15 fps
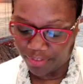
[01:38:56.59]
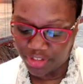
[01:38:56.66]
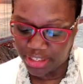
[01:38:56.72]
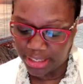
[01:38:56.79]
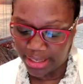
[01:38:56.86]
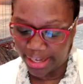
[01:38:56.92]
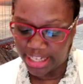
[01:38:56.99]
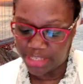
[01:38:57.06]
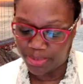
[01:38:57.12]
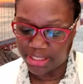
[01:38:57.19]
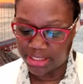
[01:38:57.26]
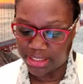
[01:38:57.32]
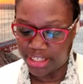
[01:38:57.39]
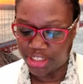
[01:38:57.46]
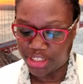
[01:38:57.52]
tonight's
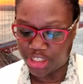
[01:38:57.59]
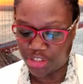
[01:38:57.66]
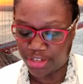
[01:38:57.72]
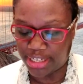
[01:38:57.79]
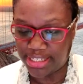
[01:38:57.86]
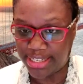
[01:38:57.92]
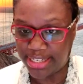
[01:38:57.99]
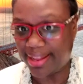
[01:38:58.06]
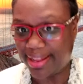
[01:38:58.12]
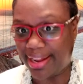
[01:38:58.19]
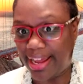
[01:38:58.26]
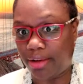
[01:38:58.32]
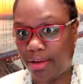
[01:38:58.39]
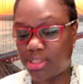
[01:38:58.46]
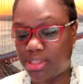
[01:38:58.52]
presentation. So I'll send that
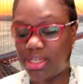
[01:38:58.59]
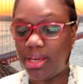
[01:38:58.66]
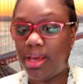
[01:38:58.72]
out.